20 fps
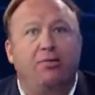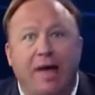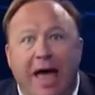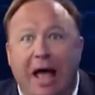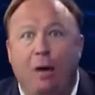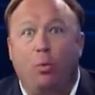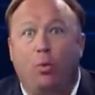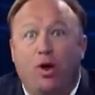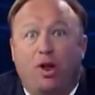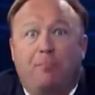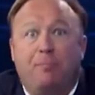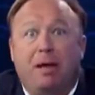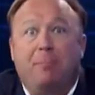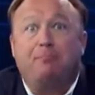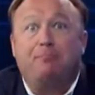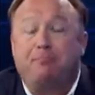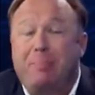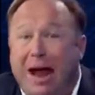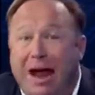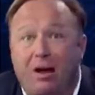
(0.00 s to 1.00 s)
That would have
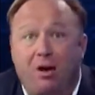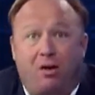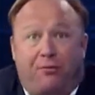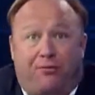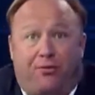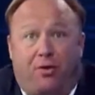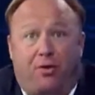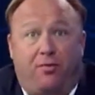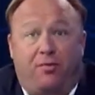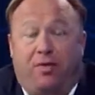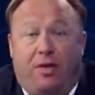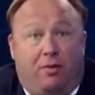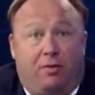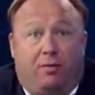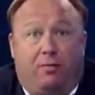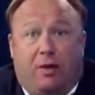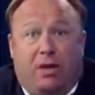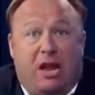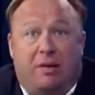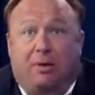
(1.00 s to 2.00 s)
been better for
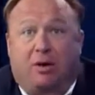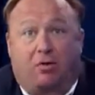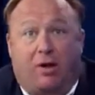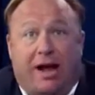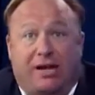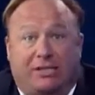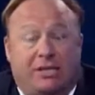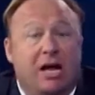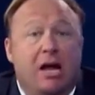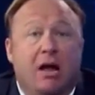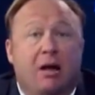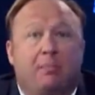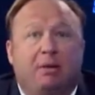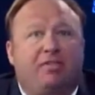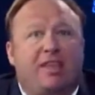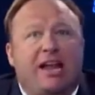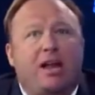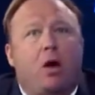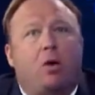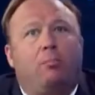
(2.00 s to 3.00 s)
the Democrats,
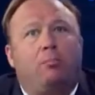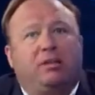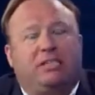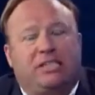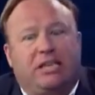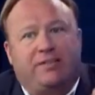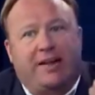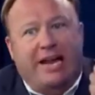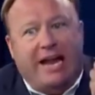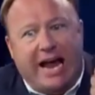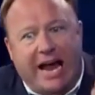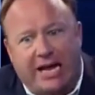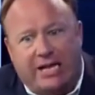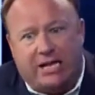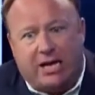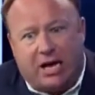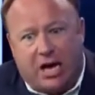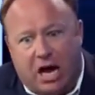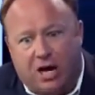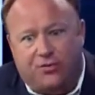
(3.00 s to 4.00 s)
but they don't. But see, they
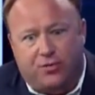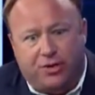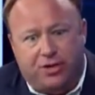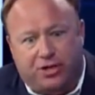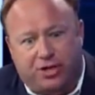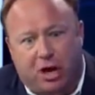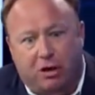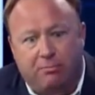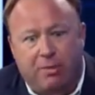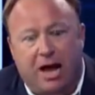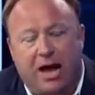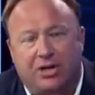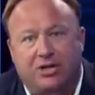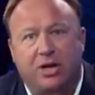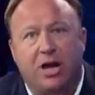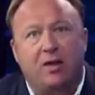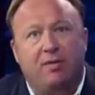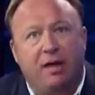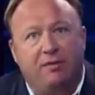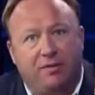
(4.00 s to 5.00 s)
hate the country so
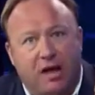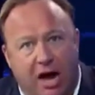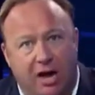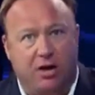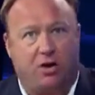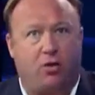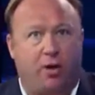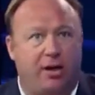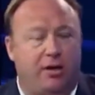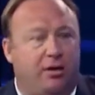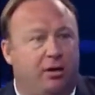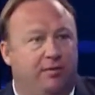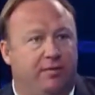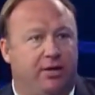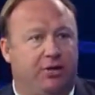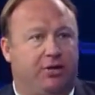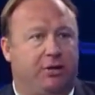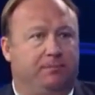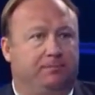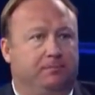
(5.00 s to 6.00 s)
much, they've got to create the
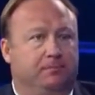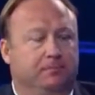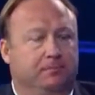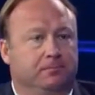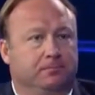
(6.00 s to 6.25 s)
division.